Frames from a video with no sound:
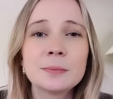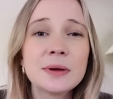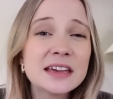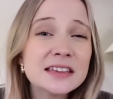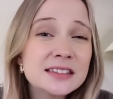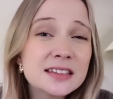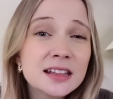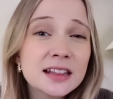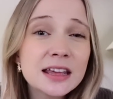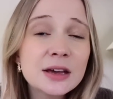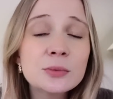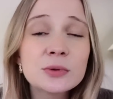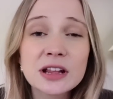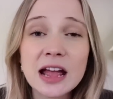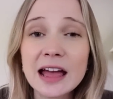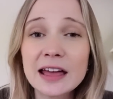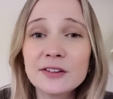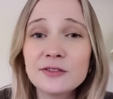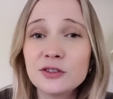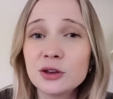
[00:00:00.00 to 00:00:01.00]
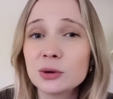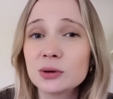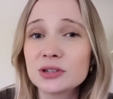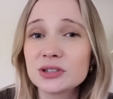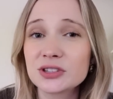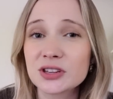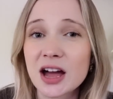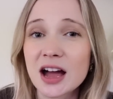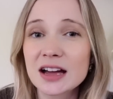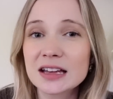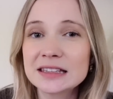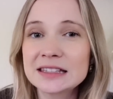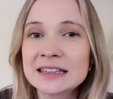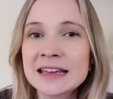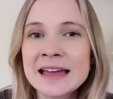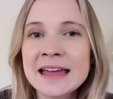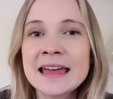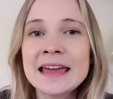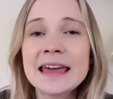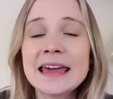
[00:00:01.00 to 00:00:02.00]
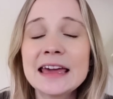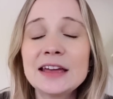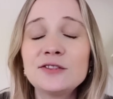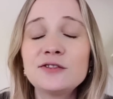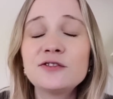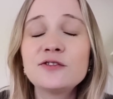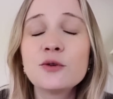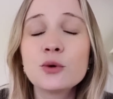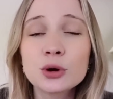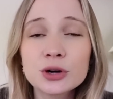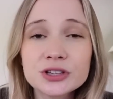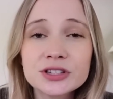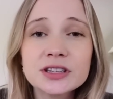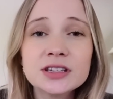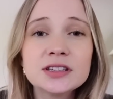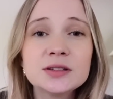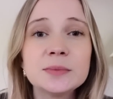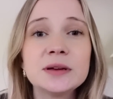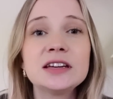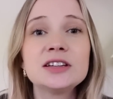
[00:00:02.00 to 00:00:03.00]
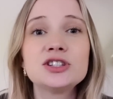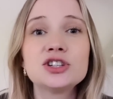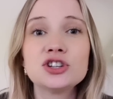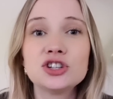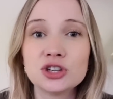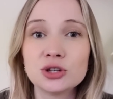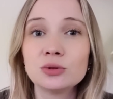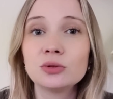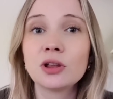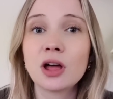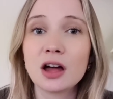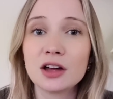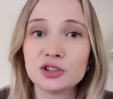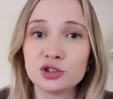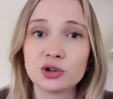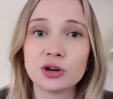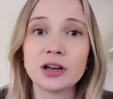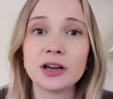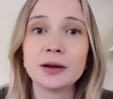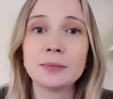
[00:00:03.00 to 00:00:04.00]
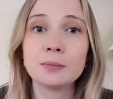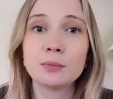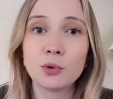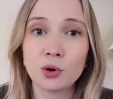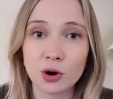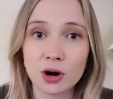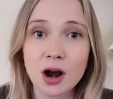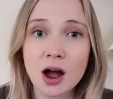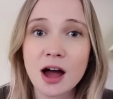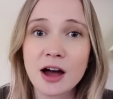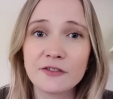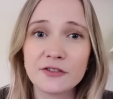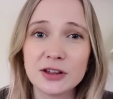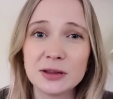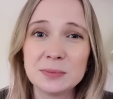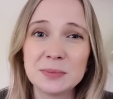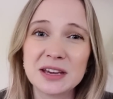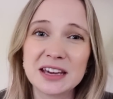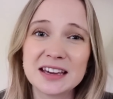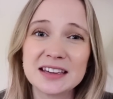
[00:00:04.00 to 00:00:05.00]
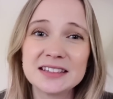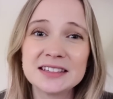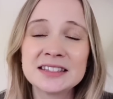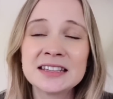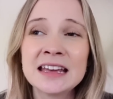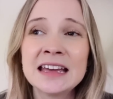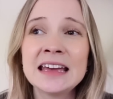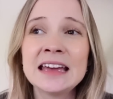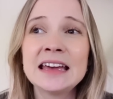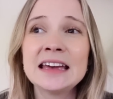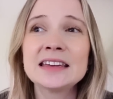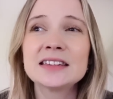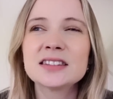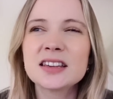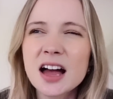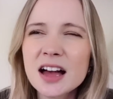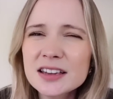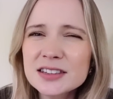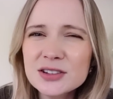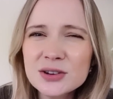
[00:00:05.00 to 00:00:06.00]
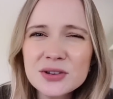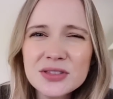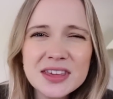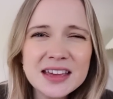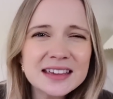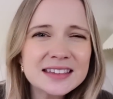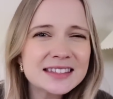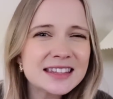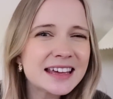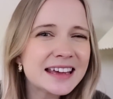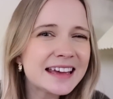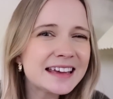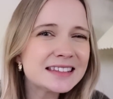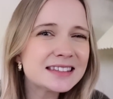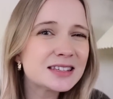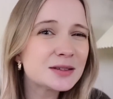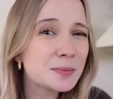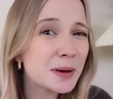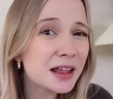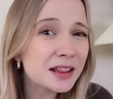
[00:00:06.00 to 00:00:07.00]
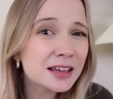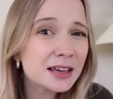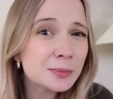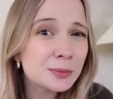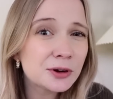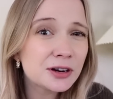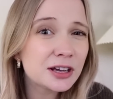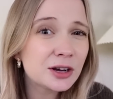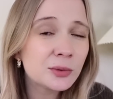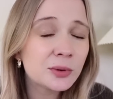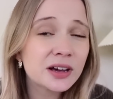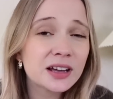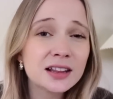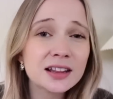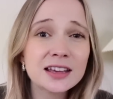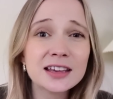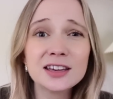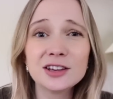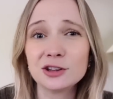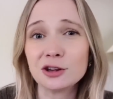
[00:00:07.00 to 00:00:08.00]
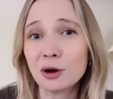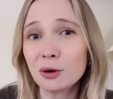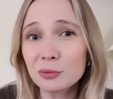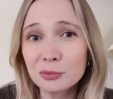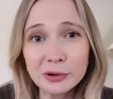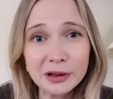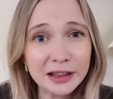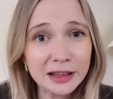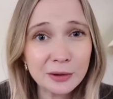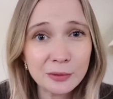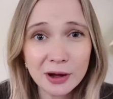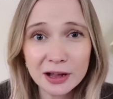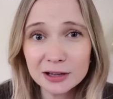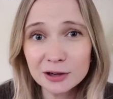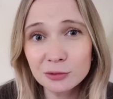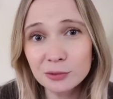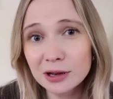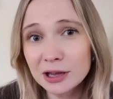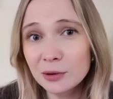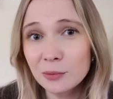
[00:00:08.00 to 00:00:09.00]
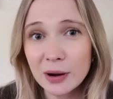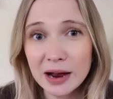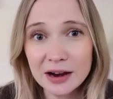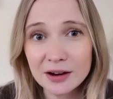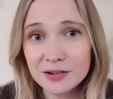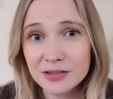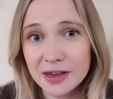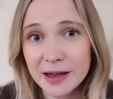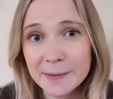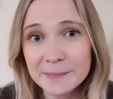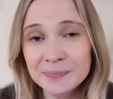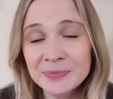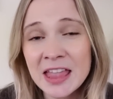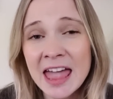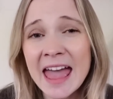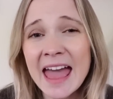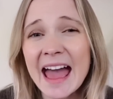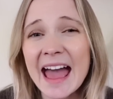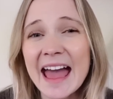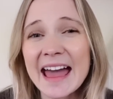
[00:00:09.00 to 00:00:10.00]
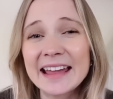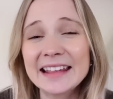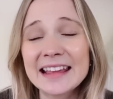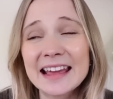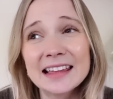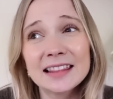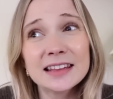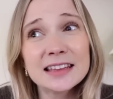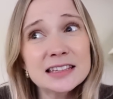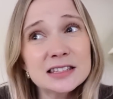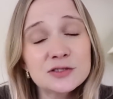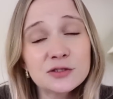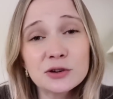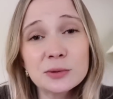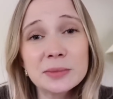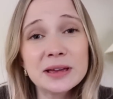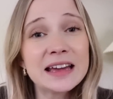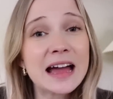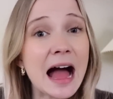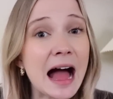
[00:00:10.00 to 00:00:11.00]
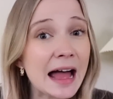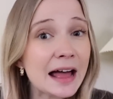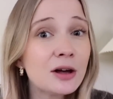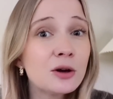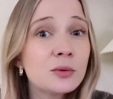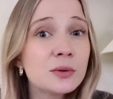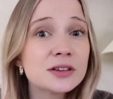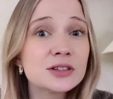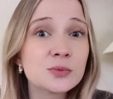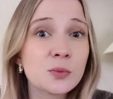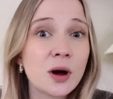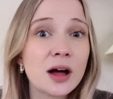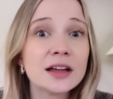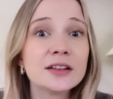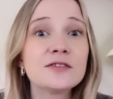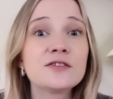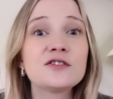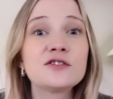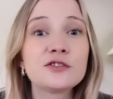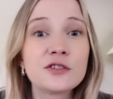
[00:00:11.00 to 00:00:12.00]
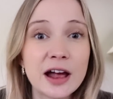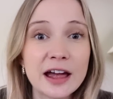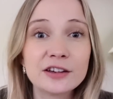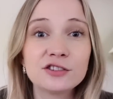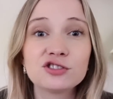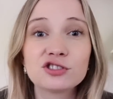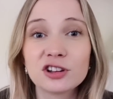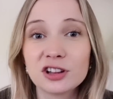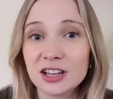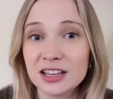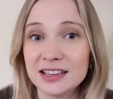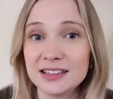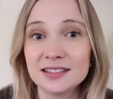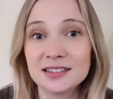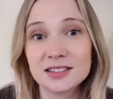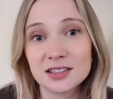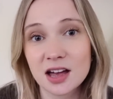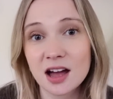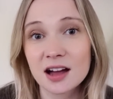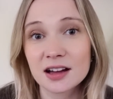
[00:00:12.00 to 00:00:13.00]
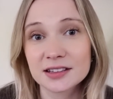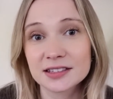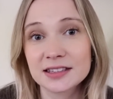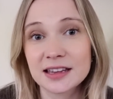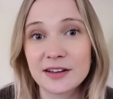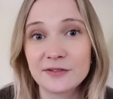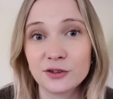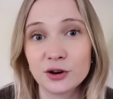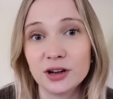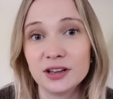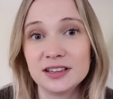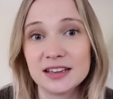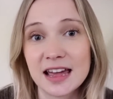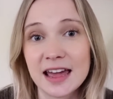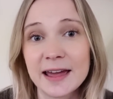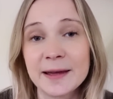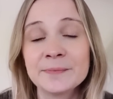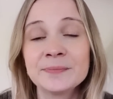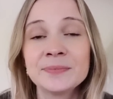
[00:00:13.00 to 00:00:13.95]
Basically, when I have fewer socks, it forces me to do laundry more often because socks are things that get smelly pretty quickly. You don't really want to re-wear them. And at least for me, I always want fresh, clean socks every day.